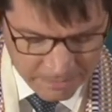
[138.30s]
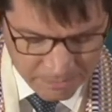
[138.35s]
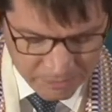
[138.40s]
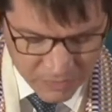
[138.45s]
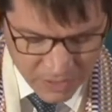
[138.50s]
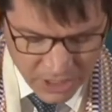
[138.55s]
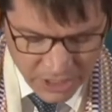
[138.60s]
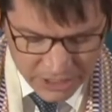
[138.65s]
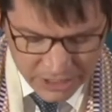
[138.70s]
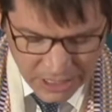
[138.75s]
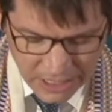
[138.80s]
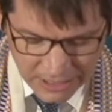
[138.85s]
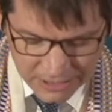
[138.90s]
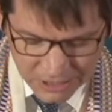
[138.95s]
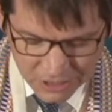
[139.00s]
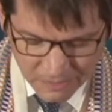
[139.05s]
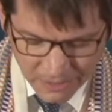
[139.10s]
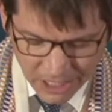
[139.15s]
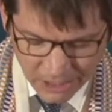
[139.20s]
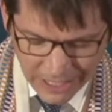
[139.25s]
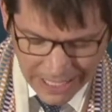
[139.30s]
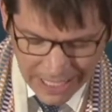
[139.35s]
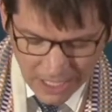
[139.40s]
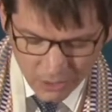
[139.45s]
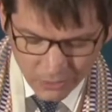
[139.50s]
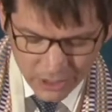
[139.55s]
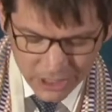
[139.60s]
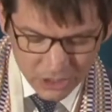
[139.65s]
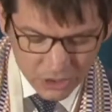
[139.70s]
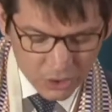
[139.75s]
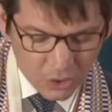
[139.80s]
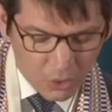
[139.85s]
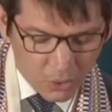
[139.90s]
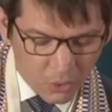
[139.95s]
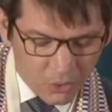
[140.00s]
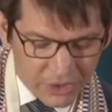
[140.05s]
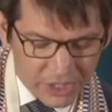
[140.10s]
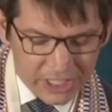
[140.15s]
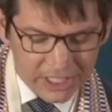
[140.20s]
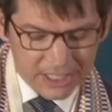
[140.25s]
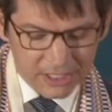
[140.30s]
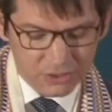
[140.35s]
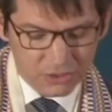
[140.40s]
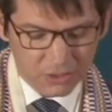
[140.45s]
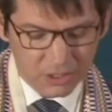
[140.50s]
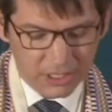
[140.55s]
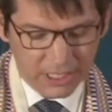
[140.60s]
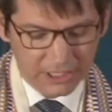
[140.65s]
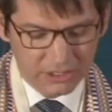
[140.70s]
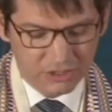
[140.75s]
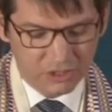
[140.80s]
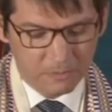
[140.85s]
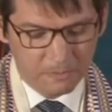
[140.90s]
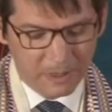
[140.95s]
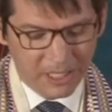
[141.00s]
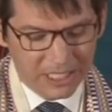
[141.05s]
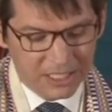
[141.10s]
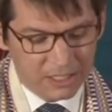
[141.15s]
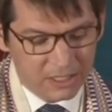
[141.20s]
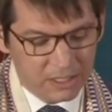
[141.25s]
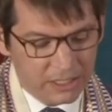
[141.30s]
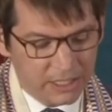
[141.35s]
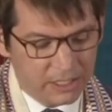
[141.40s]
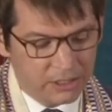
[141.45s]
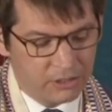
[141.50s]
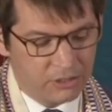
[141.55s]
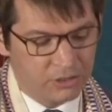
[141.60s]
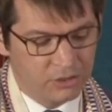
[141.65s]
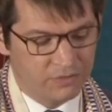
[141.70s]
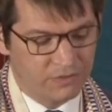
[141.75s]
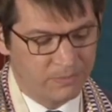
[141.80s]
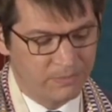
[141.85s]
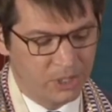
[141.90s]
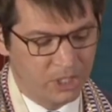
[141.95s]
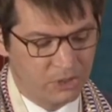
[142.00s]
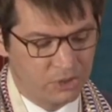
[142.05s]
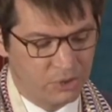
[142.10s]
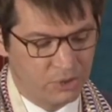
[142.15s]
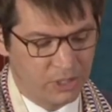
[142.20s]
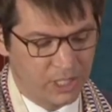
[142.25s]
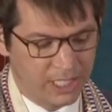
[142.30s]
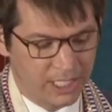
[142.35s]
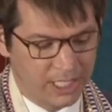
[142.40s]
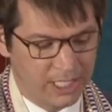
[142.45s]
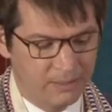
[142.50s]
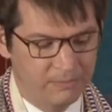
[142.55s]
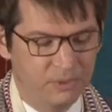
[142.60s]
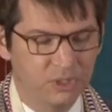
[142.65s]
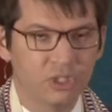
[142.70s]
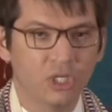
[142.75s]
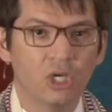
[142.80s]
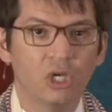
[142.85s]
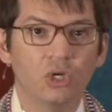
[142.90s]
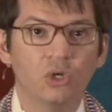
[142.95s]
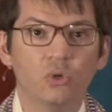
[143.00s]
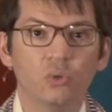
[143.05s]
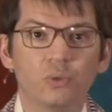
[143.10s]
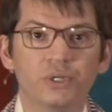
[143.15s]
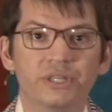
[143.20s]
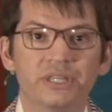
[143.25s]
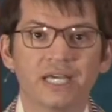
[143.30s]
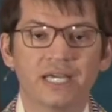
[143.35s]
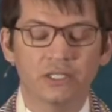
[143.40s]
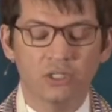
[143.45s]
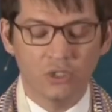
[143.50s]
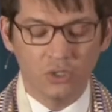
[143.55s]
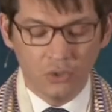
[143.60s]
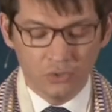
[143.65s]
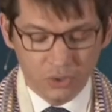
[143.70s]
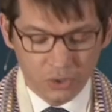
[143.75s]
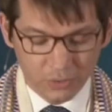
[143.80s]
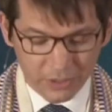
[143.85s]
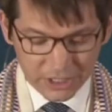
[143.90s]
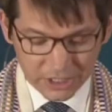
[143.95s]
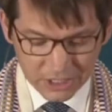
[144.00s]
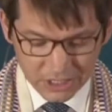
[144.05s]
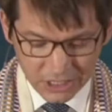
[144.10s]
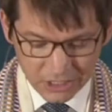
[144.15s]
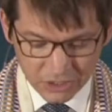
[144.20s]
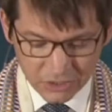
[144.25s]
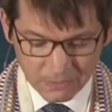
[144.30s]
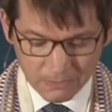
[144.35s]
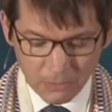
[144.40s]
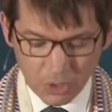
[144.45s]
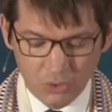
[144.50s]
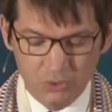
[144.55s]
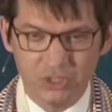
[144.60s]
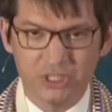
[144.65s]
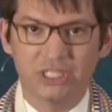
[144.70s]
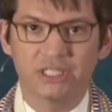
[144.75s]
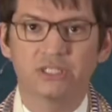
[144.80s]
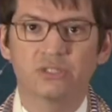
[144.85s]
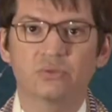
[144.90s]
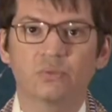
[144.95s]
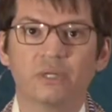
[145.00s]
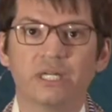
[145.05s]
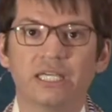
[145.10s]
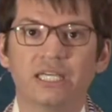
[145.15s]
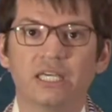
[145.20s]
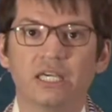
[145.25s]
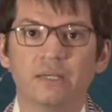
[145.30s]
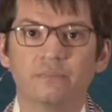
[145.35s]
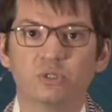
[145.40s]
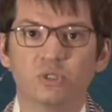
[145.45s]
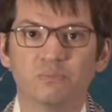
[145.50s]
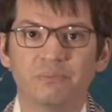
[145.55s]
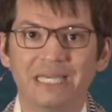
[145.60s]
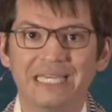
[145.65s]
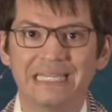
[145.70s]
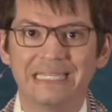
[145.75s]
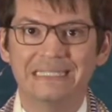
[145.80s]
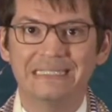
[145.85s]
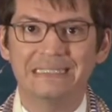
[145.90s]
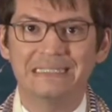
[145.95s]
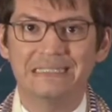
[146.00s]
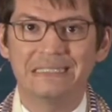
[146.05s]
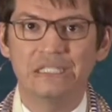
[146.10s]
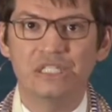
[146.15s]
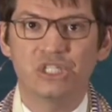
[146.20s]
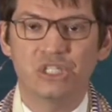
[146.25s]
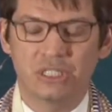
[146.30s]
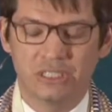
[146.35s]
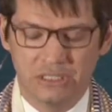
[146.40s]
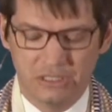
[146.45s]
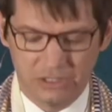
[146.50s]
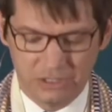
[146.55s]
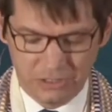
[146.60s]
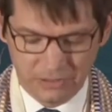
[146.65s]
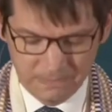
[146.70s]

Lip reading: He talks about how he told the Israelites to pick leaders from their tribes who would then go to assist Moses when it came to making decisions.